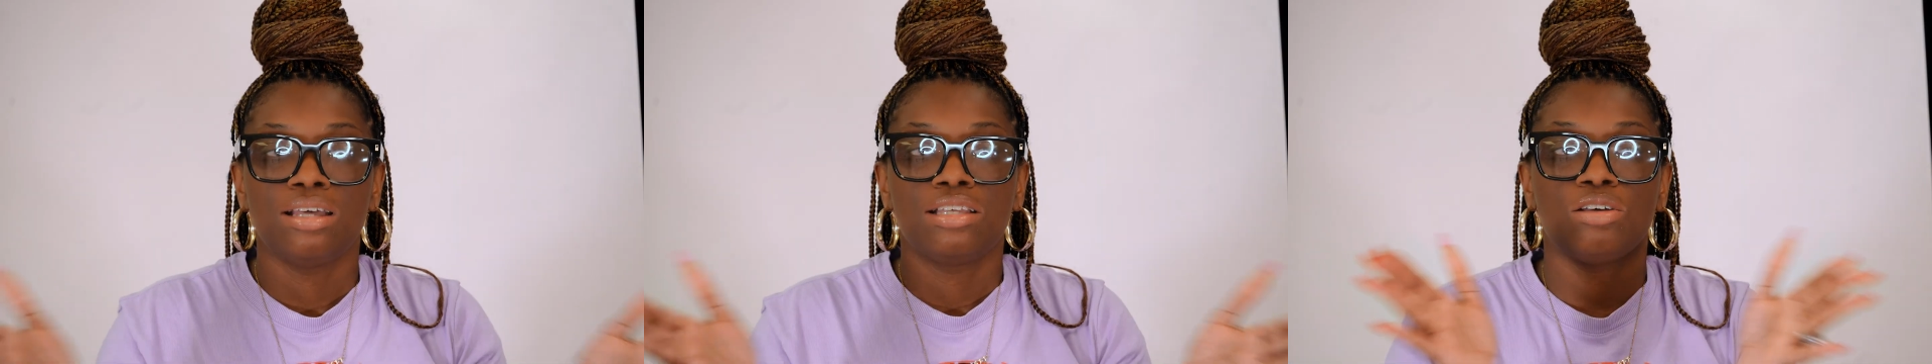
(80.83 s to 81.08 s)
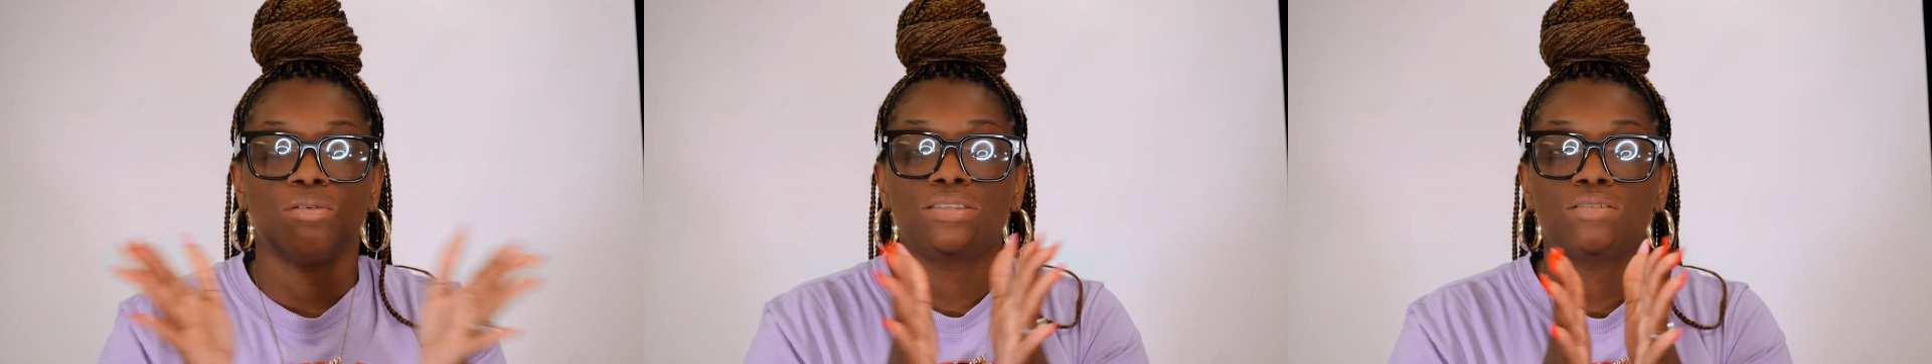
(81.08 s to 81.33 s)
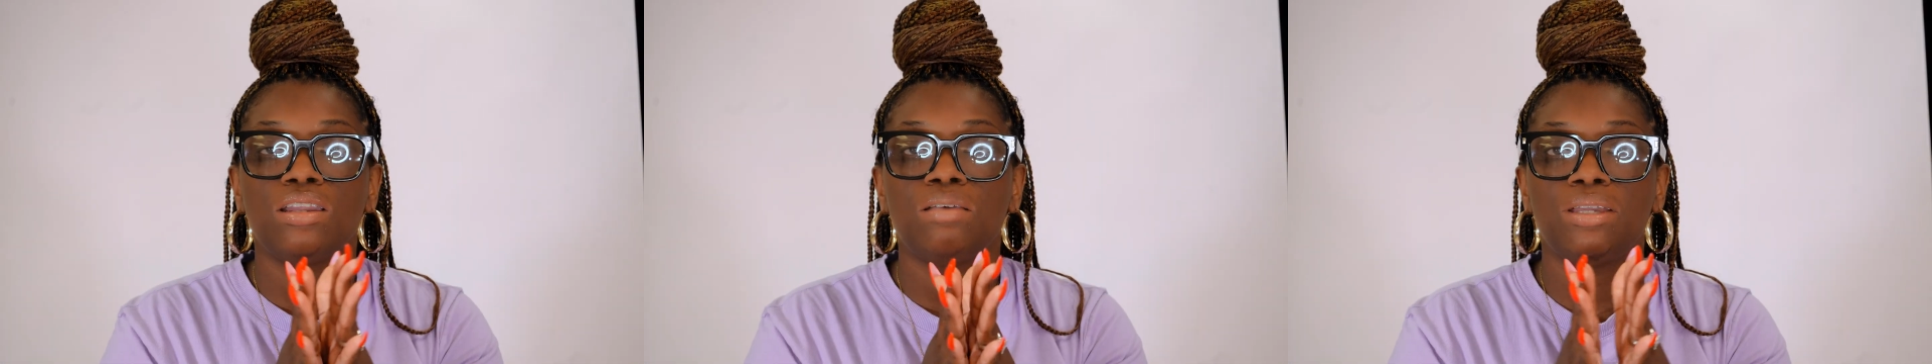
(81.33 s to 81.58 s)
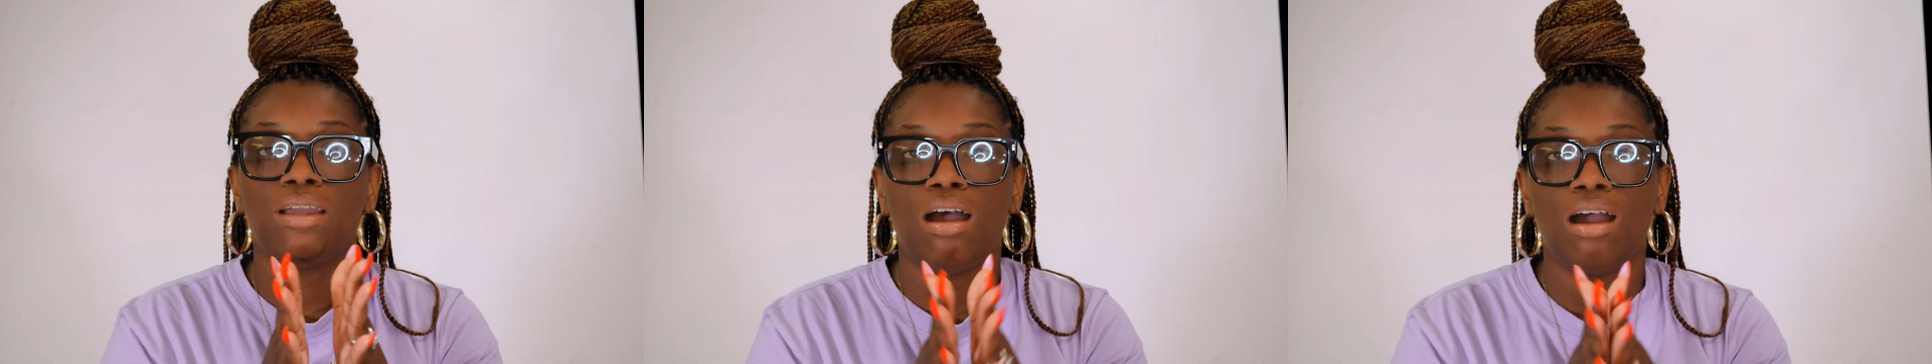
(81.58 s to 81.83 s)
So it's going
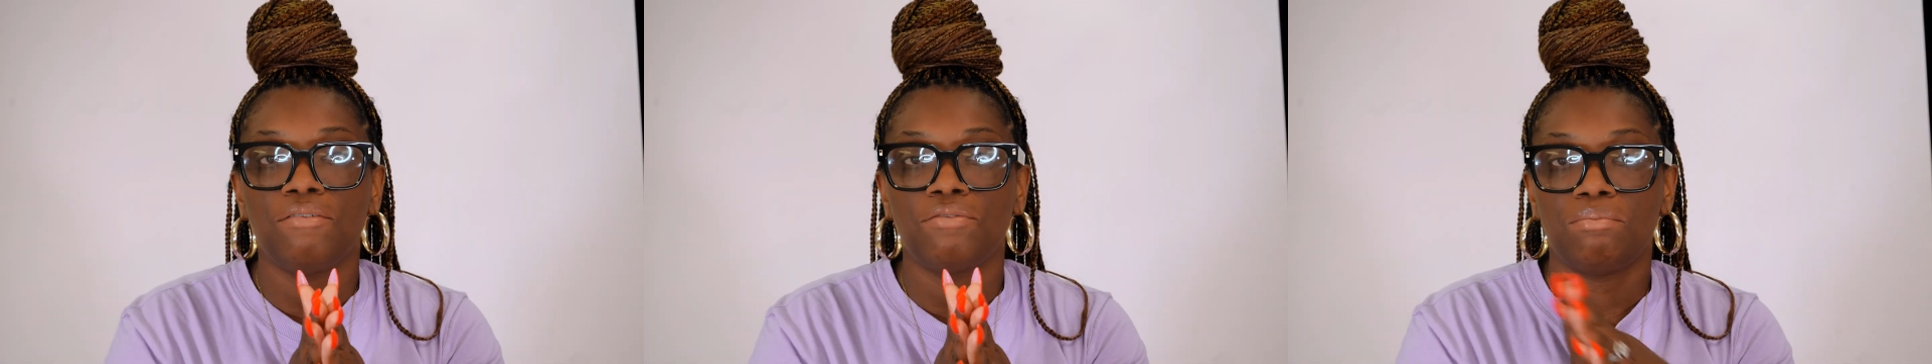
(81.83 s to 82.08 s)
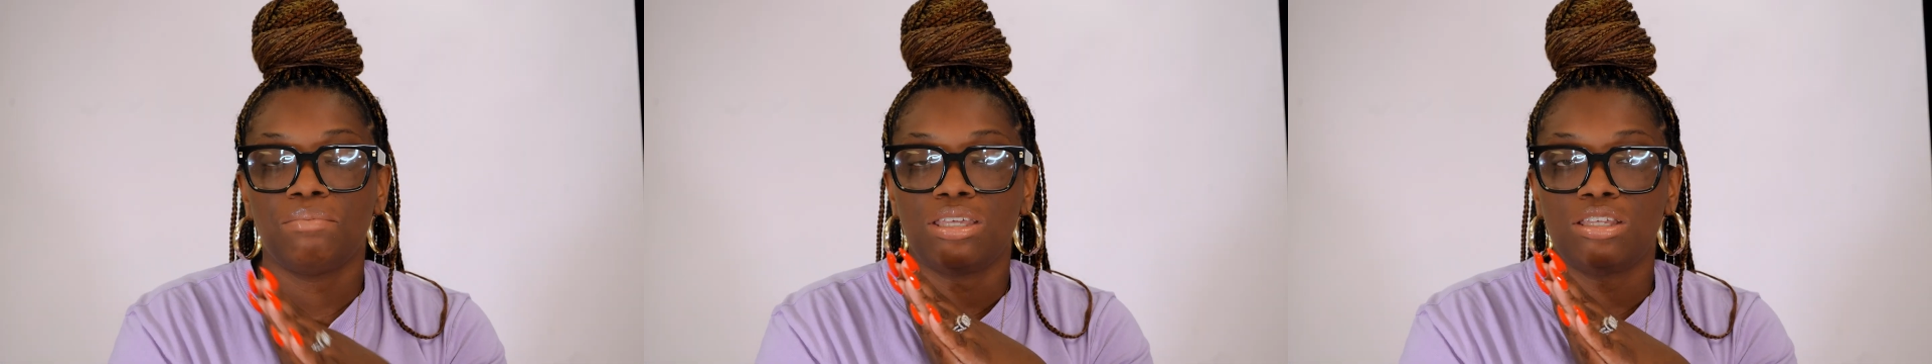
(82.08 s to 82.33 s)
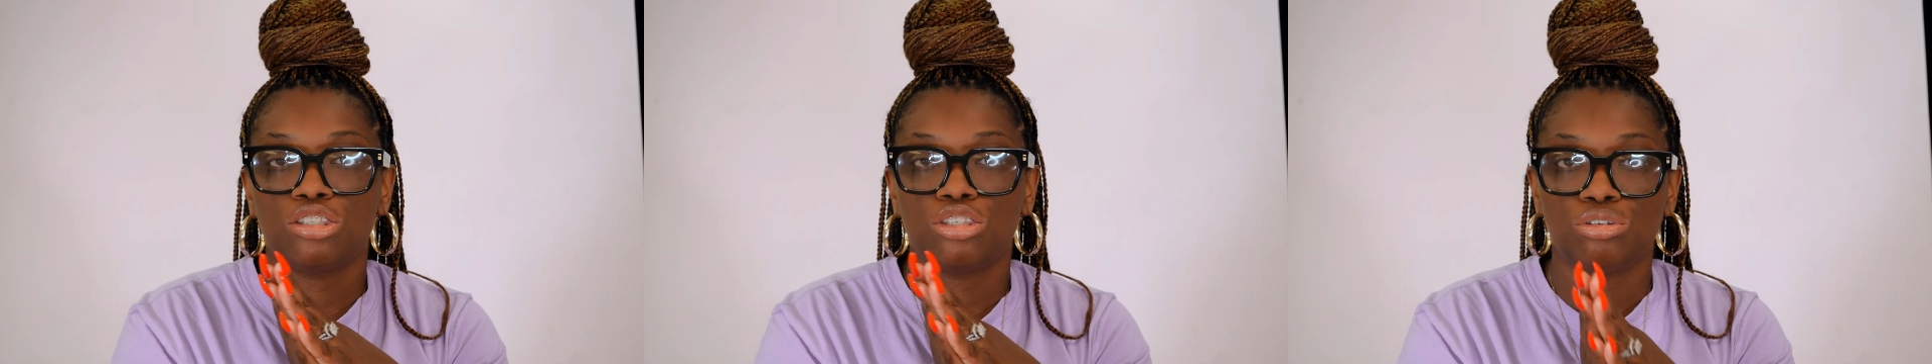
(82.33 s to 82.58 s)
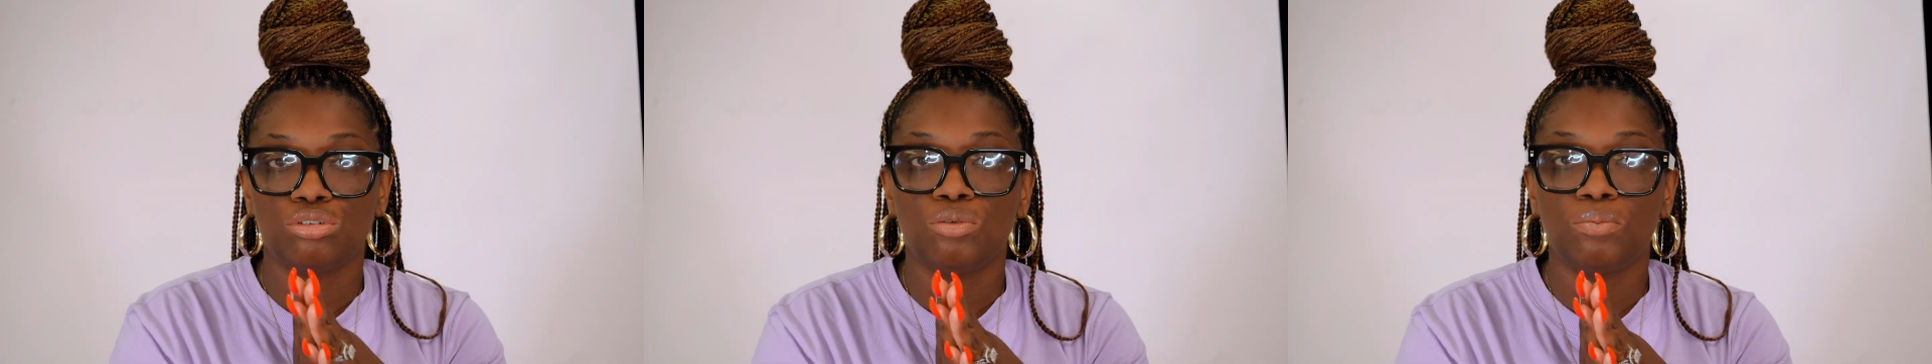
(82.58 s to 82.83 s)
to be hard for me
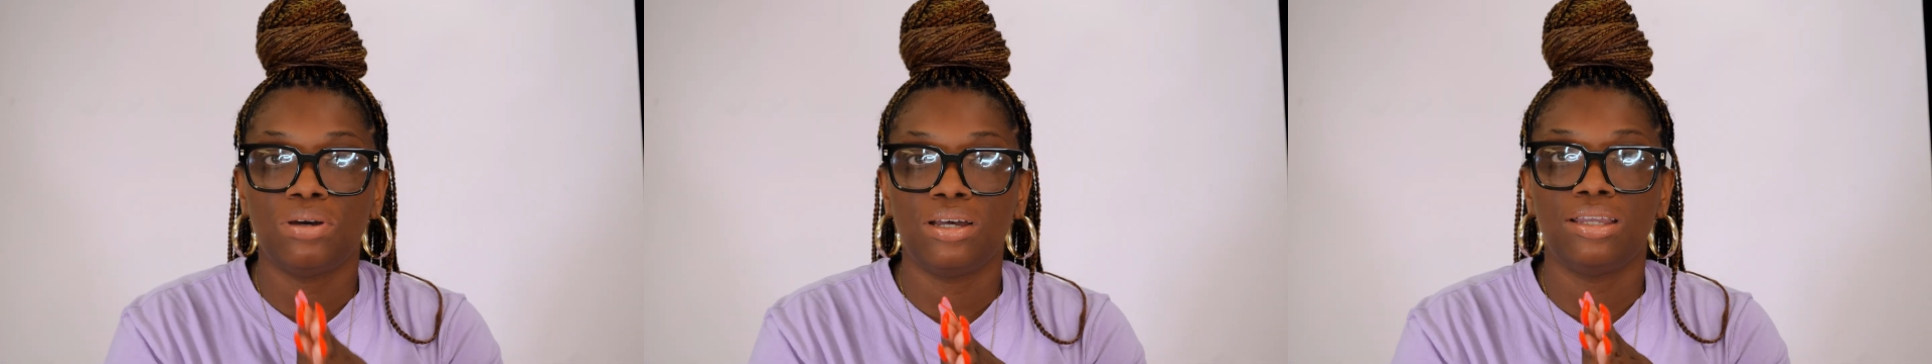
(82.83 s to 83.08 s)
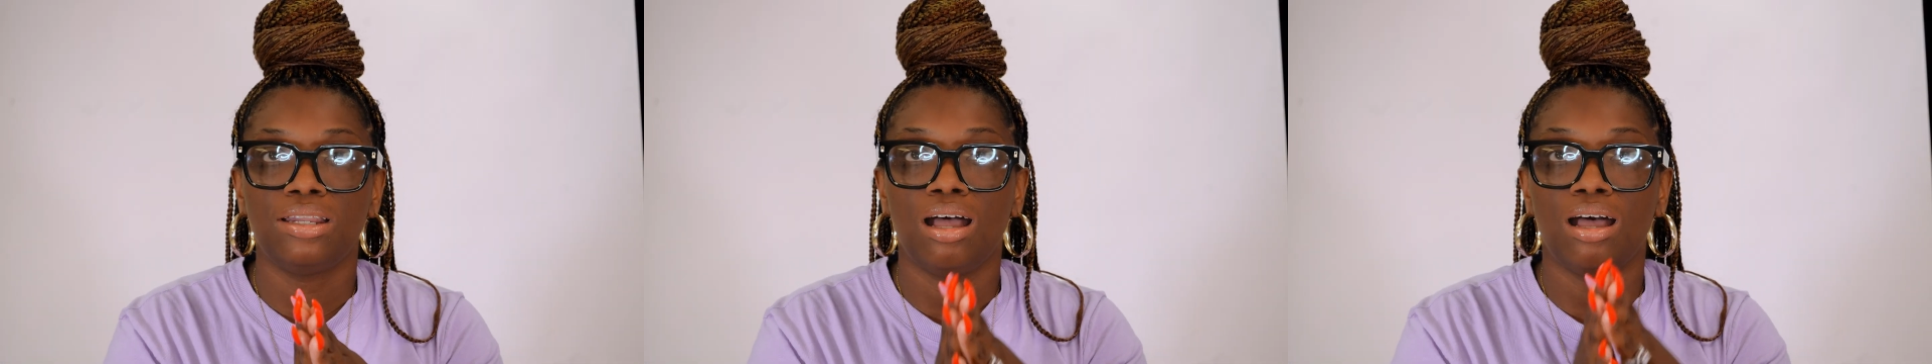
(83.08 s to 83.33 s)
to put